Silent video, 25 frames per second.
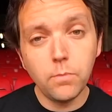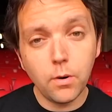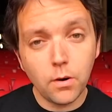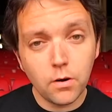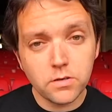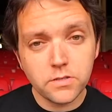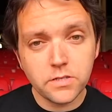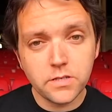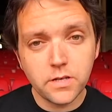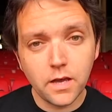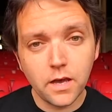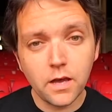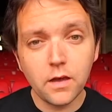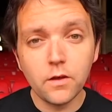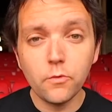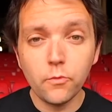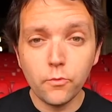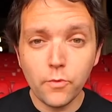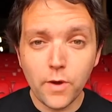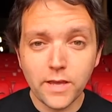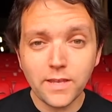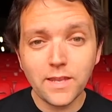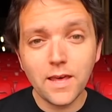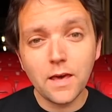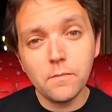Barça,
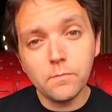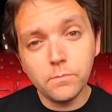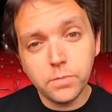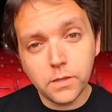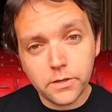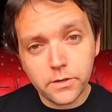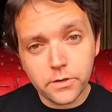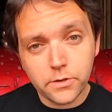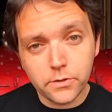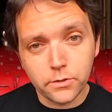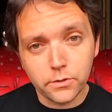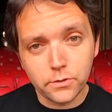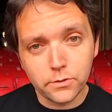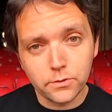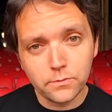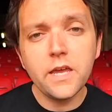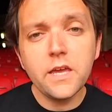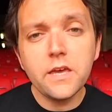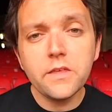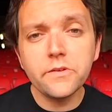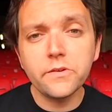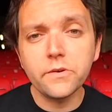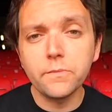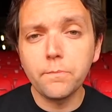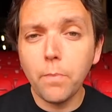red and blue.
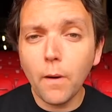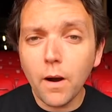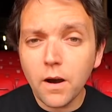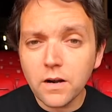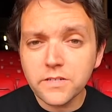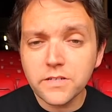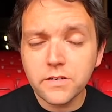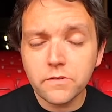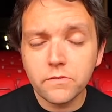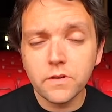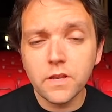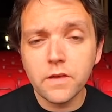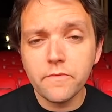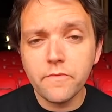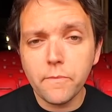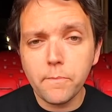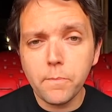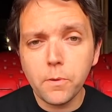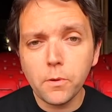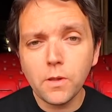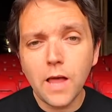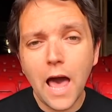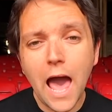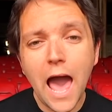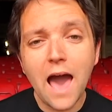Either Barça or
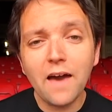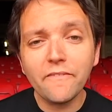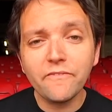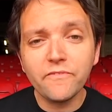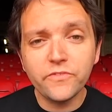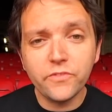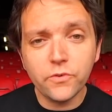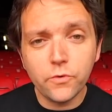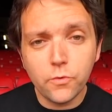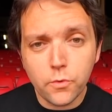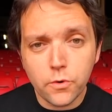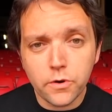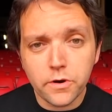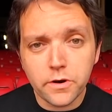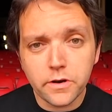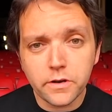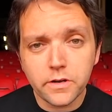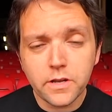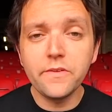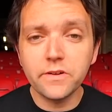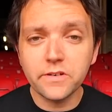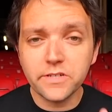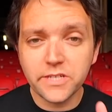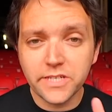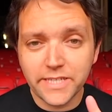Liverpool have to wear
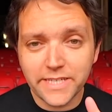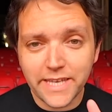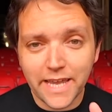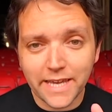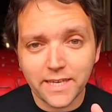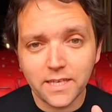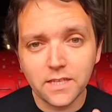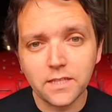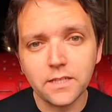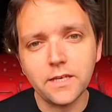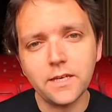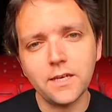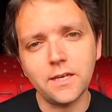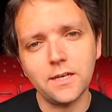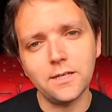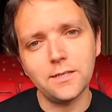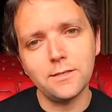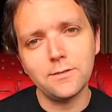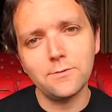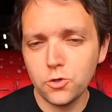their 2nd kit.